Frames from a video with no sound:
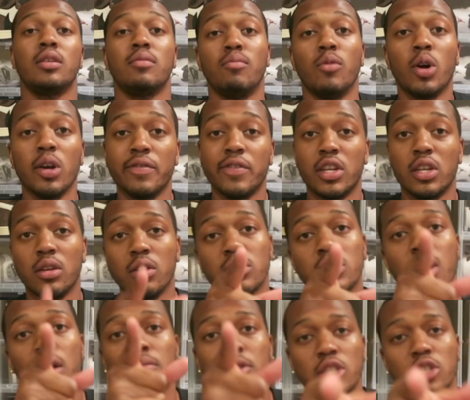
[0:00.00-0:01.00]
More
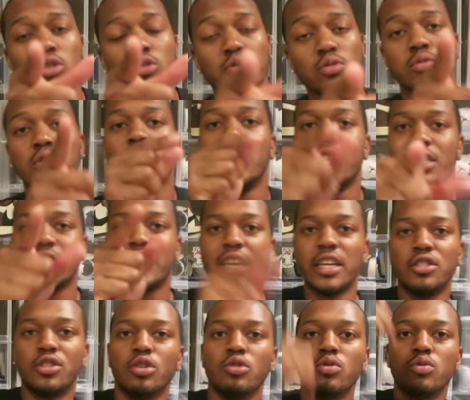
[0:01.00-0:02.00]
videos coming soon.
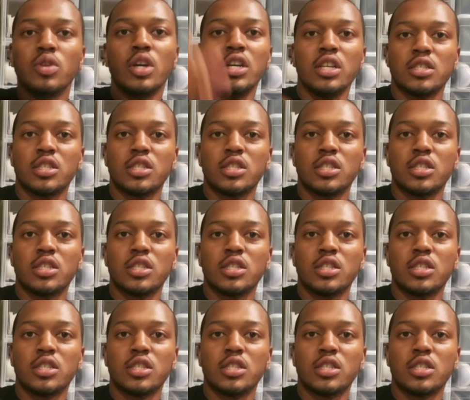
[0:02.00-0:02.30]
Stay tuned.